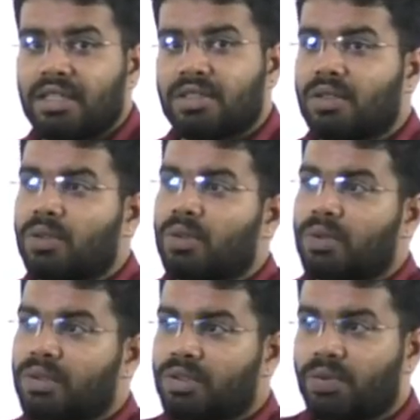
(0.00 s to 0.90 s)

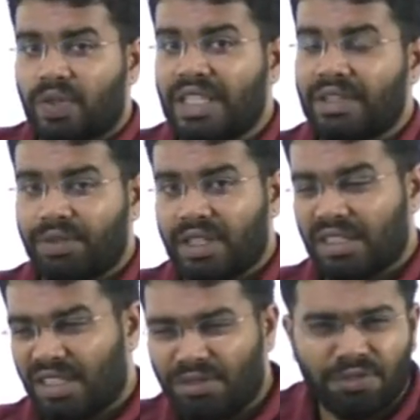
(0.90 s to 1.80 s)
So
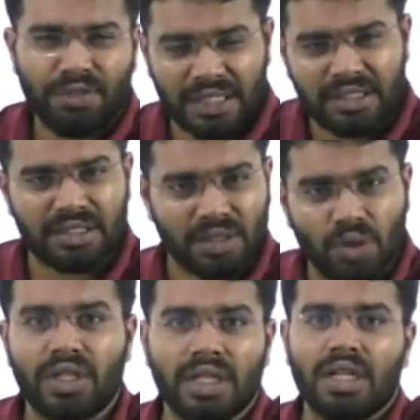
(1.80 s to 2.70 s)
if it is
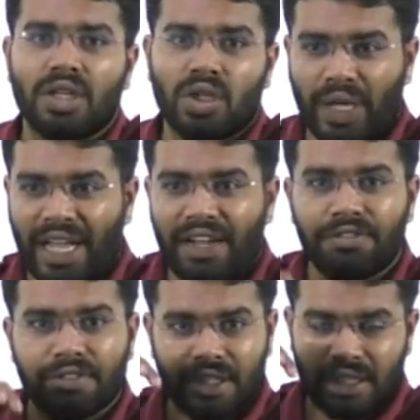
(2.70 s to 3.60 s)
good to
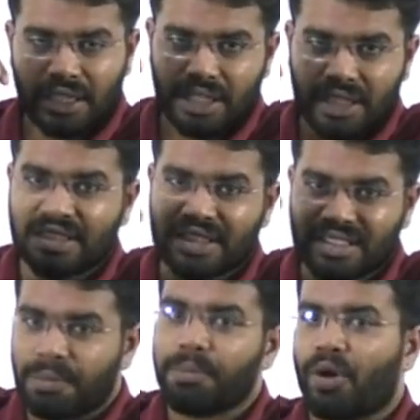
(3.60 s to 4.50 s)
have list
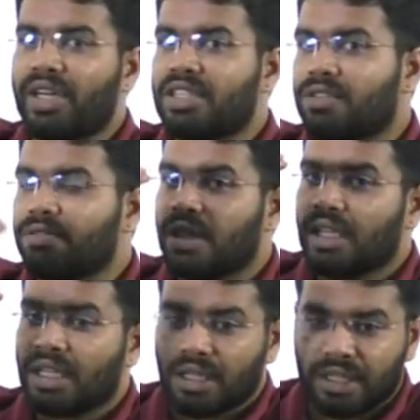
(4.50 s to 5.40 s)
some points of
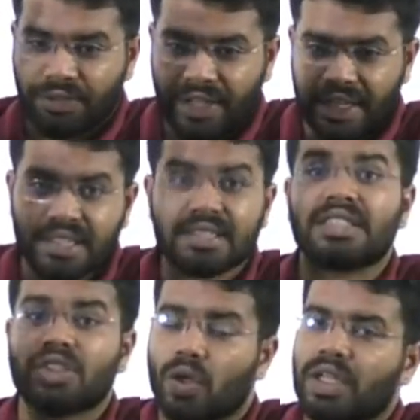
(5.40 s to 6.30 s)
various
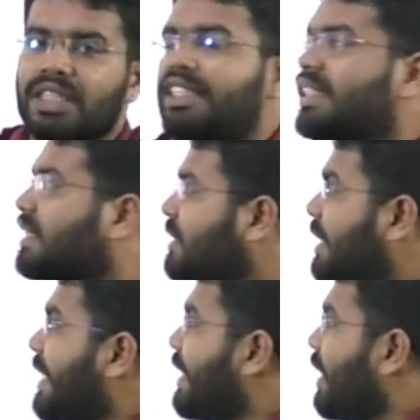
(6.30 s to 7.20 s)
stock exchanges in
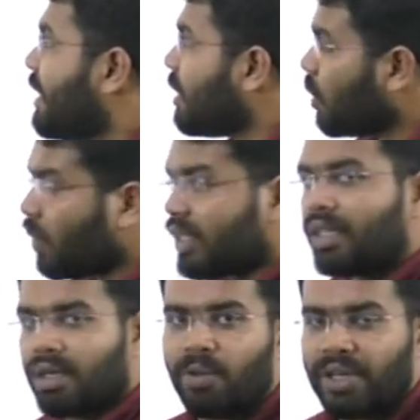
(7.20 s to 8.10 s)
India, including the
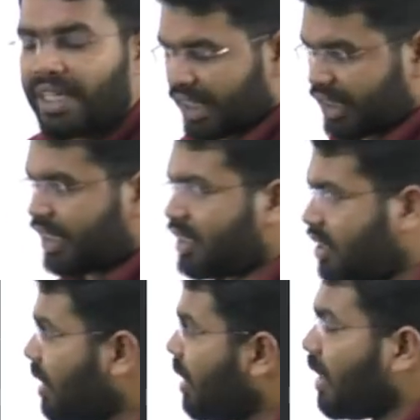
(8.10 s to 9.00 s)
commodity exchange.
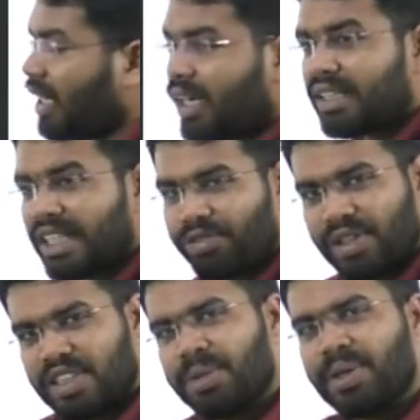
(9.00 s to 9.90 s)
Learn the
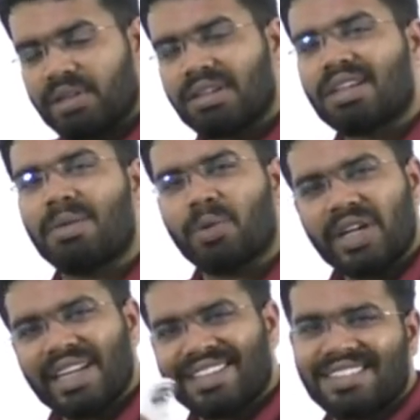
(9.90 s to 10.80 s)
difference between
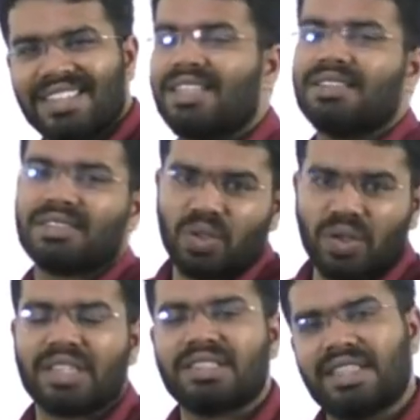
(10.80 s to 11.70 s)
commodity exchange and
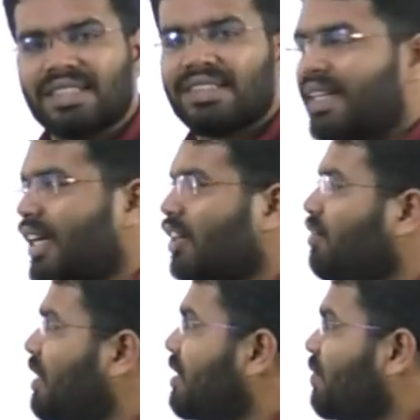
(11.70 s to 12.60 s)
stock exchange, that kind of
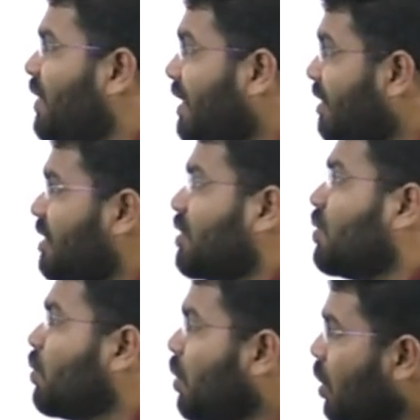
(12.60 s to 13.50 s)
thing is very interesting to do.